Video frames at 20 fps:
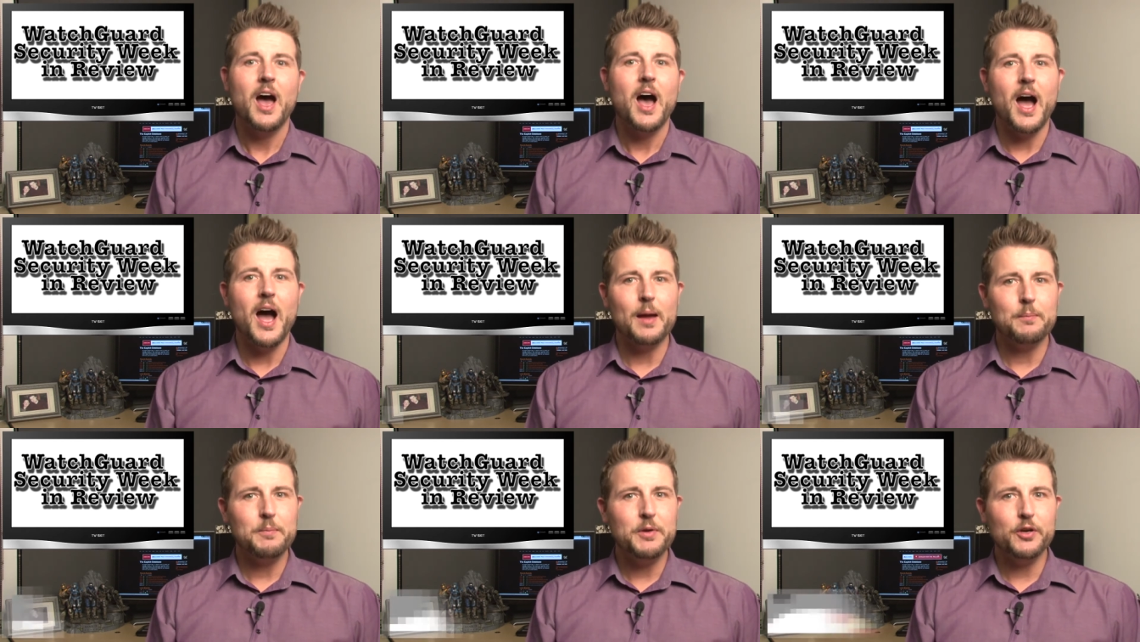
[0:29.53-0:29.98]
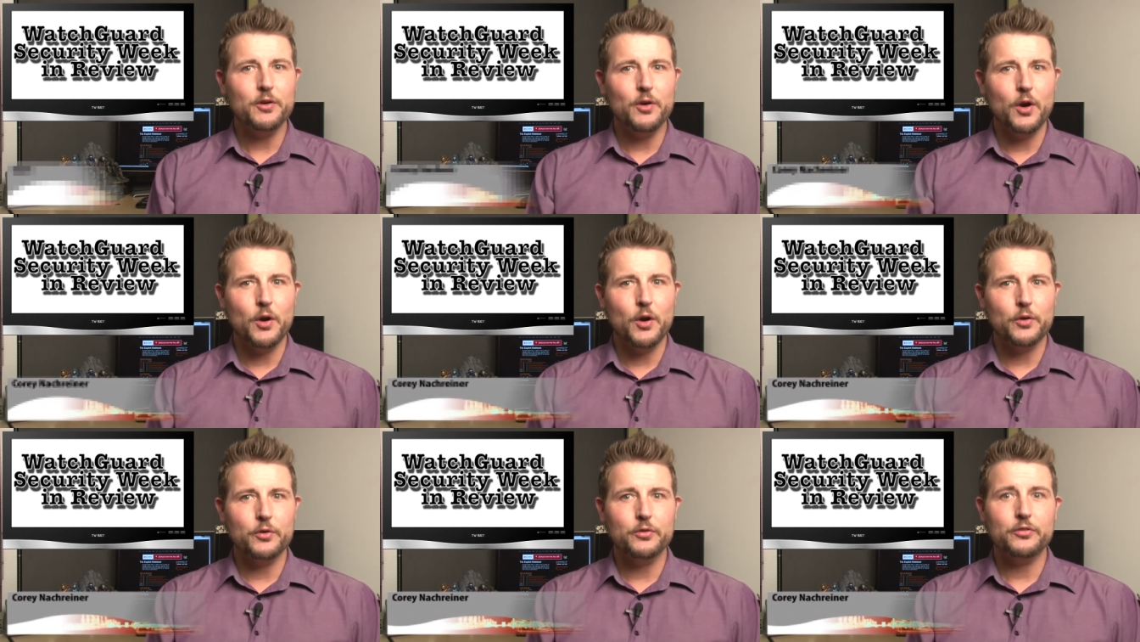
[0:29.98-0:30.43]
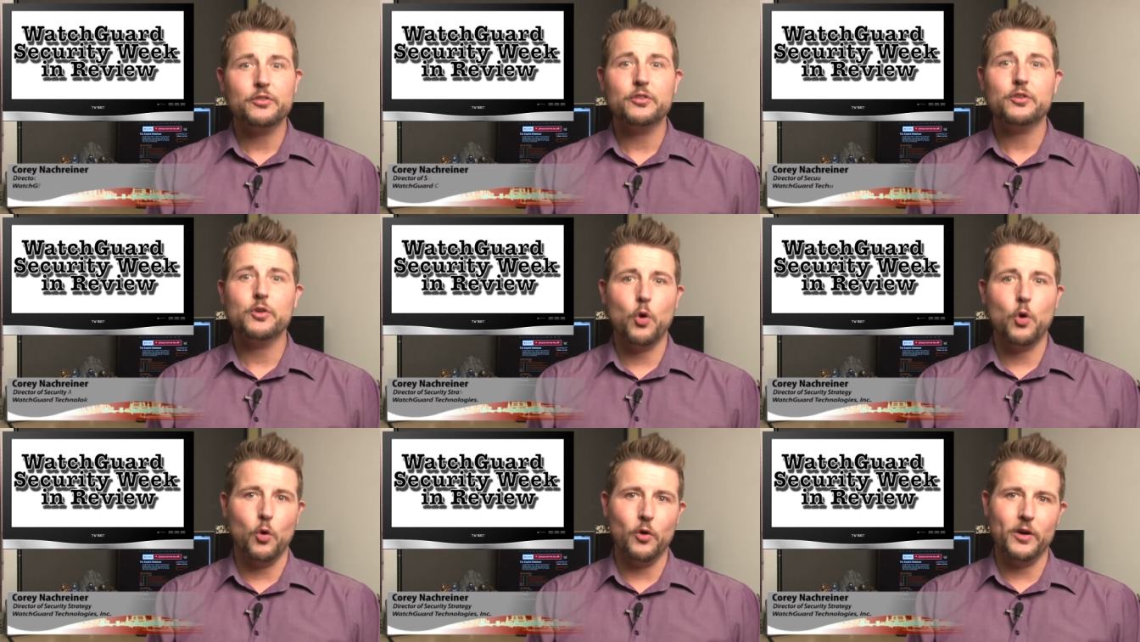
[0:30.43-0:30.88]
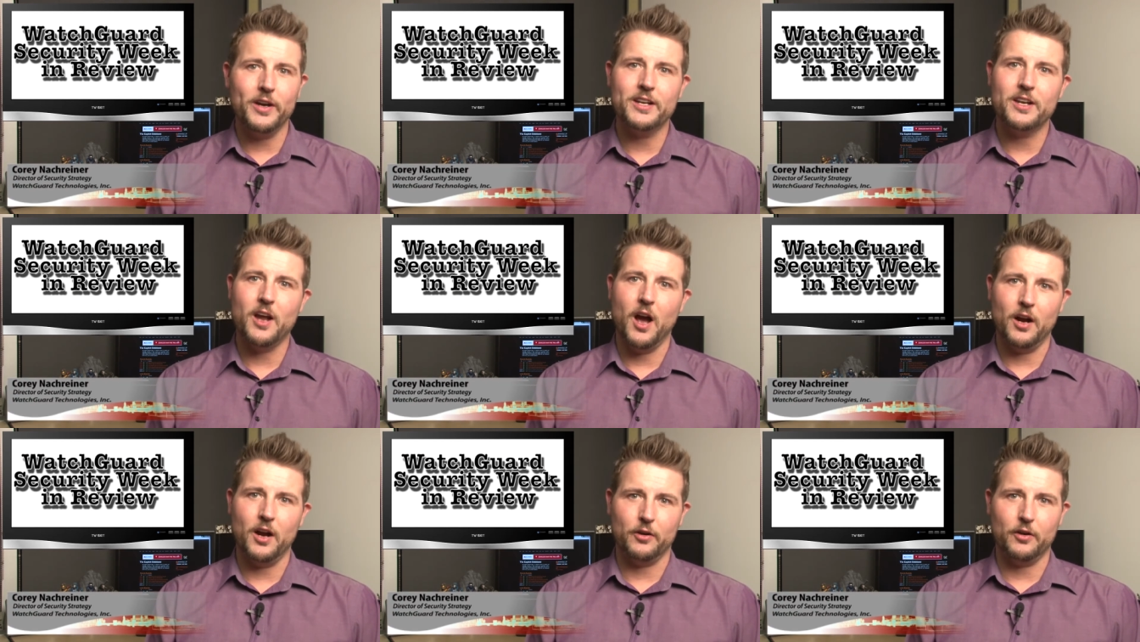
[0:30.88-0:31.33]
I'm your host, Corey
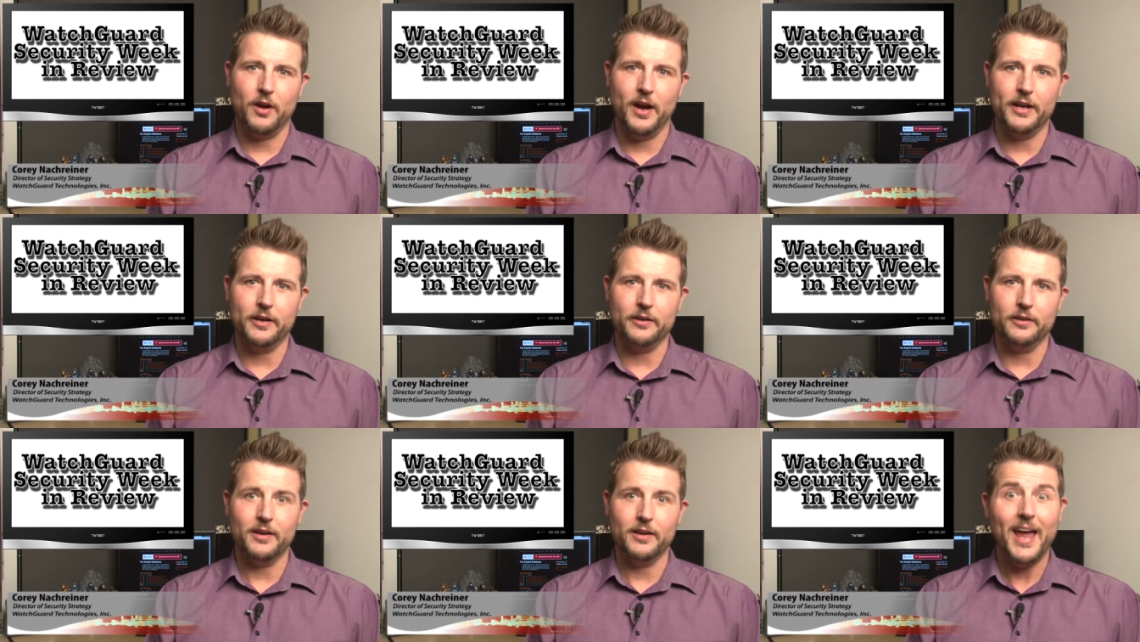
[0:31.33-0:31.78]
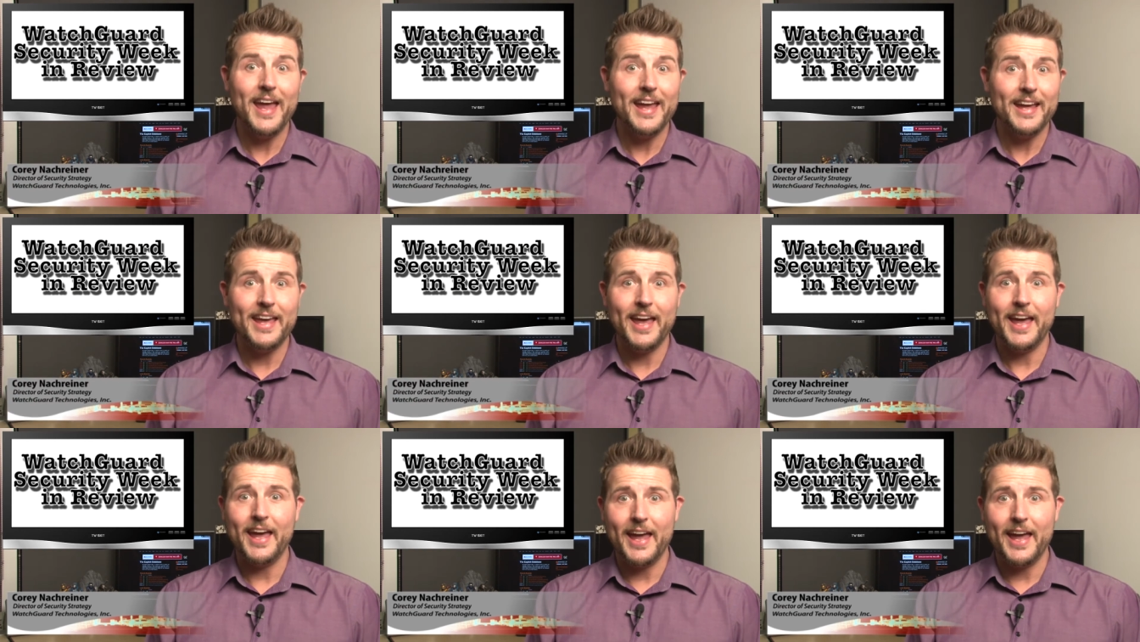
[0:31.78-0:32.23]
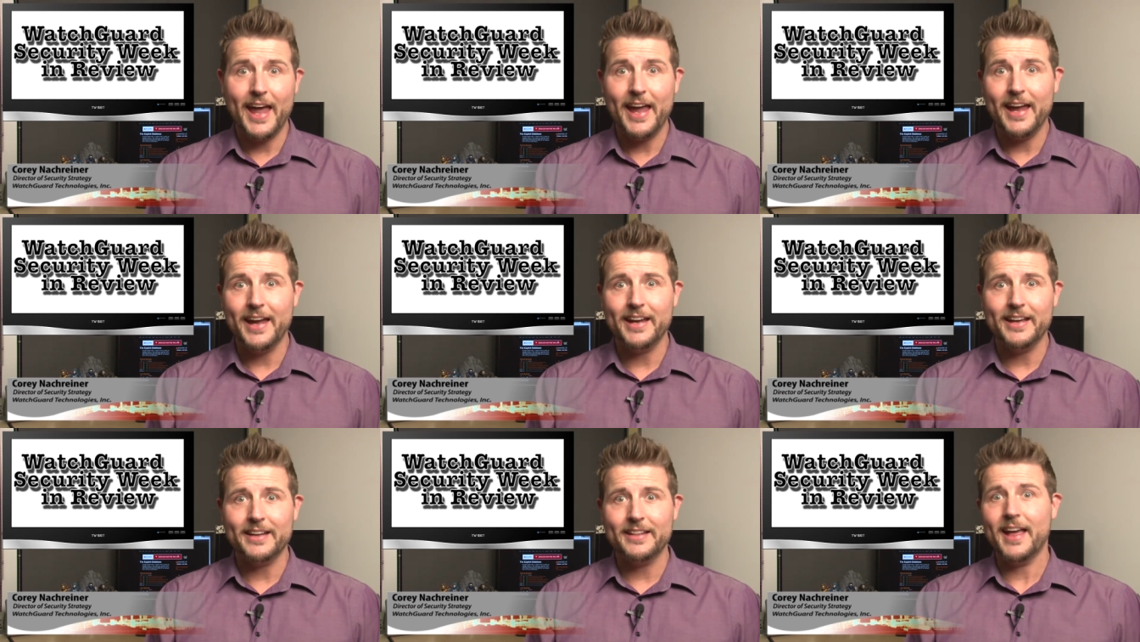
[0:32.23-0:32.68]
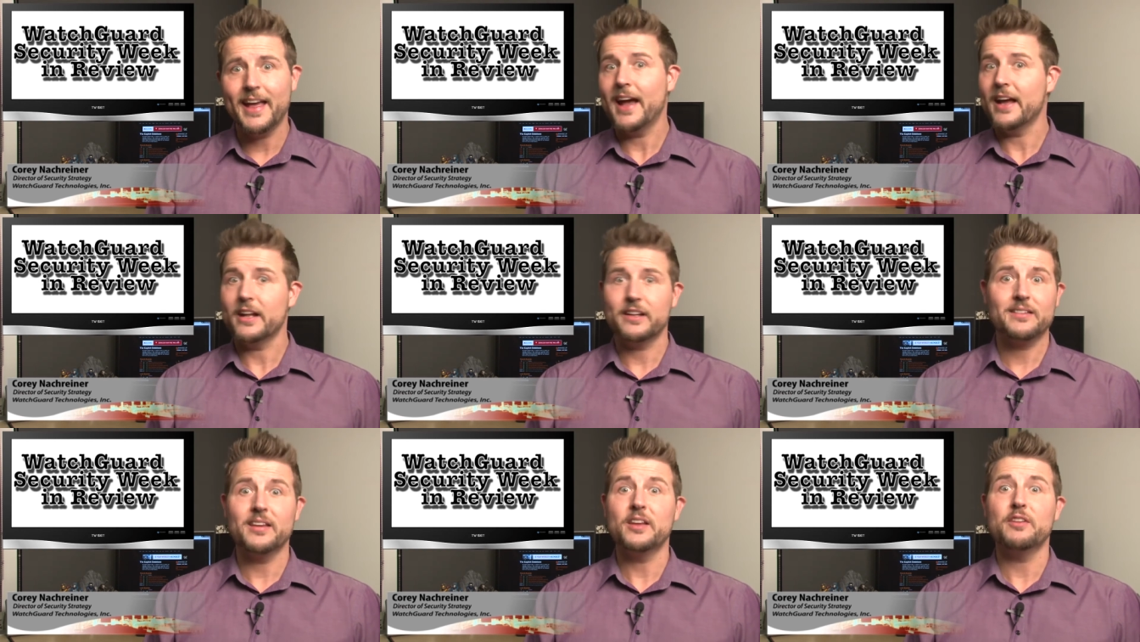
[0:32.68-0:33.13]
Nachreiner, aka
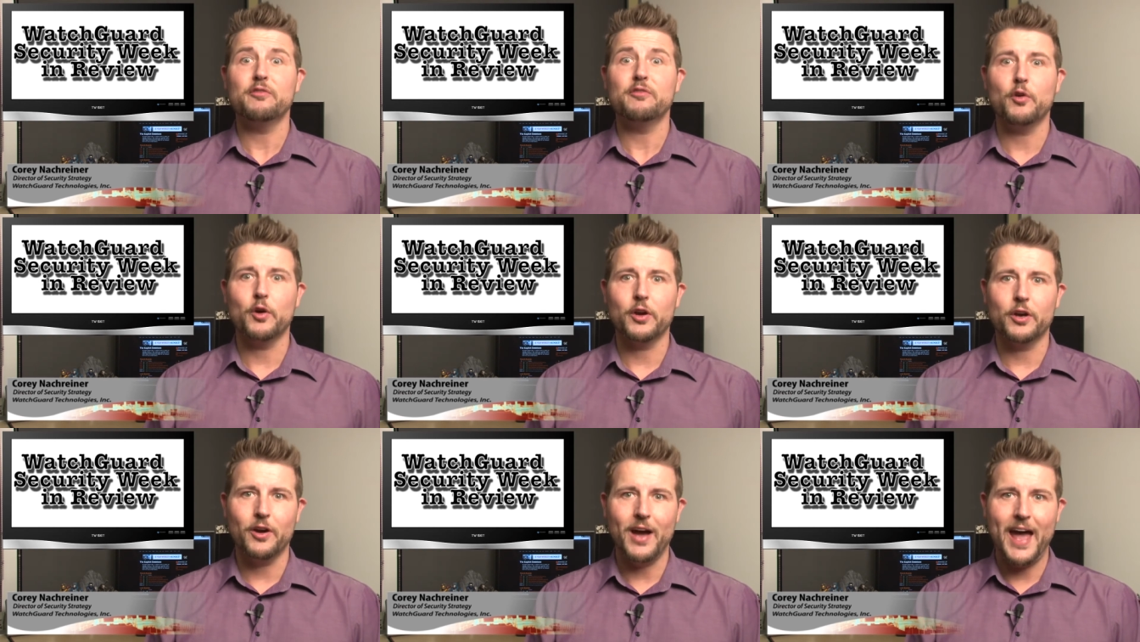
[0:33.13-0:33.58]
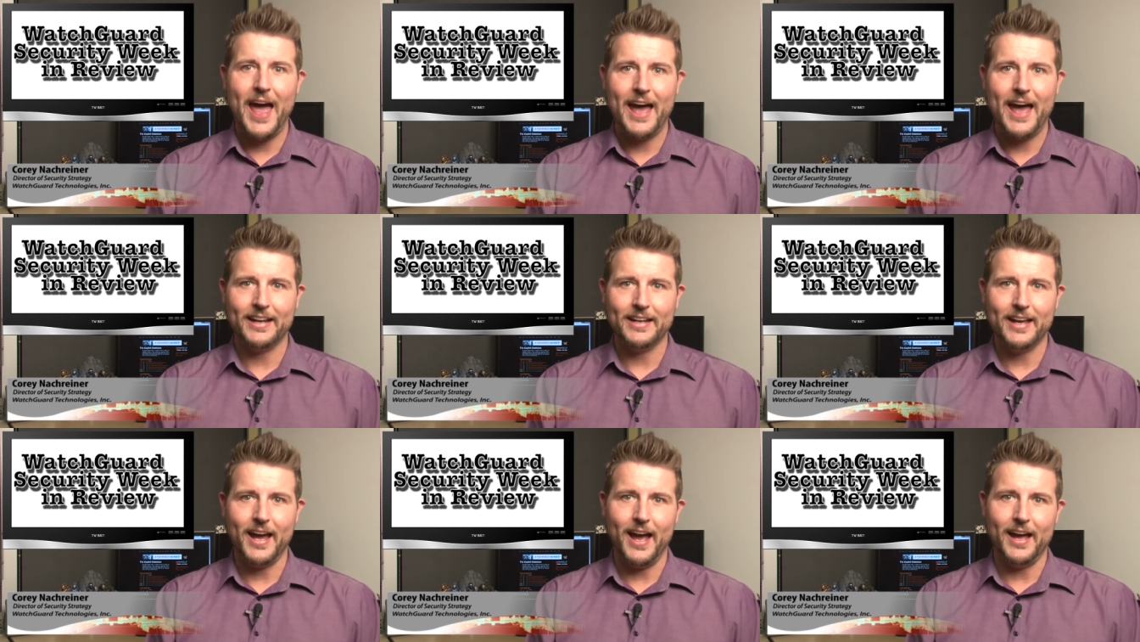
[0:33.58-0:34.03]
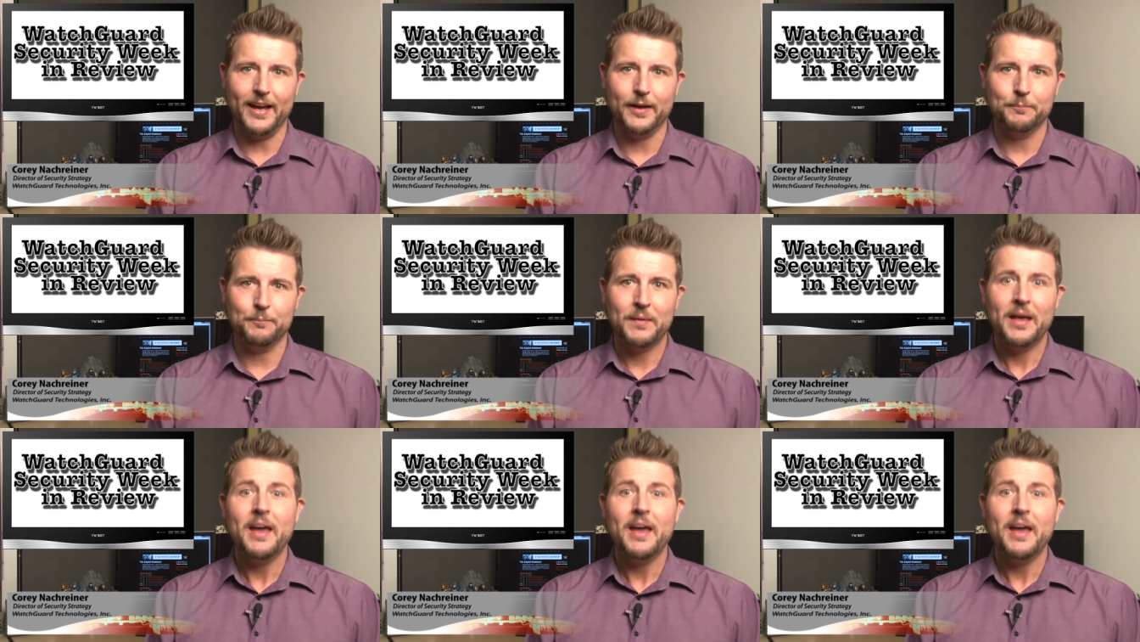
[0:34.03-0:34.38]
that tinfoil hat guy,